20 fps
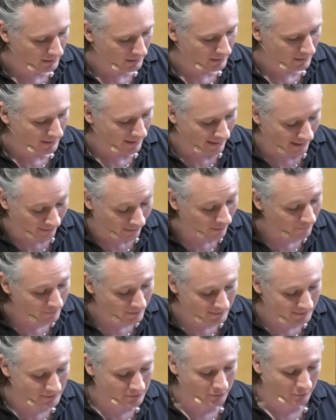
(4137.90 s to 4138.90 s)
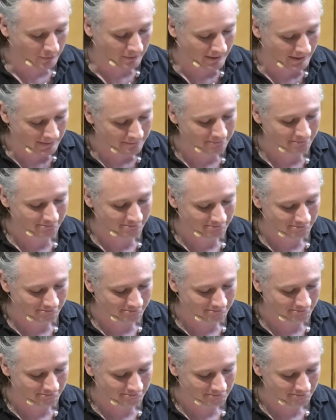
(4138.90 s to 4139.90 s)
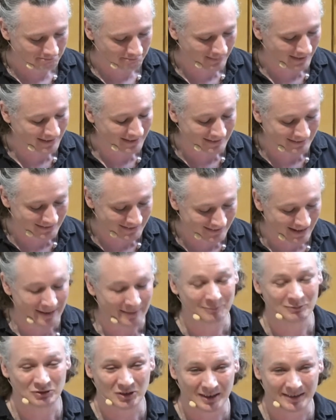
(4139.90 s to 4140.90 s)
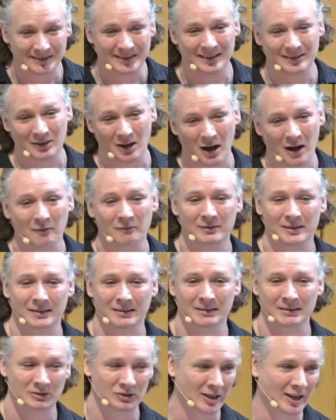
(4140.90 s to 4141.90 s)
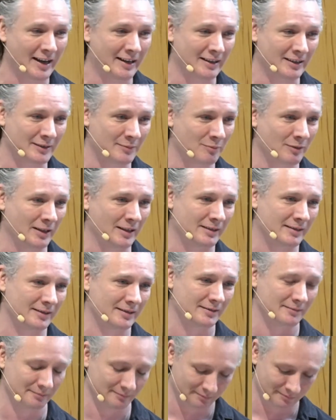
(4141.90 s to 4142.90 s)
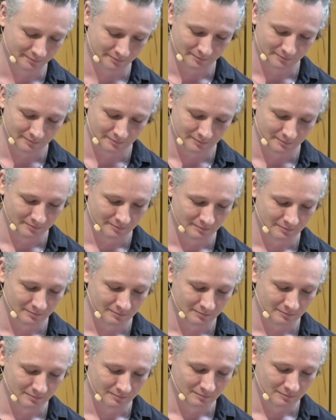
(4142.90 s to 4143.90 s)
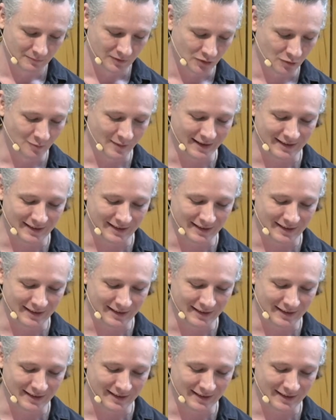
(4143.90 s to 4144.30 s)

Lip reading: And I love this story because I'm just as often in Channing's place. Too many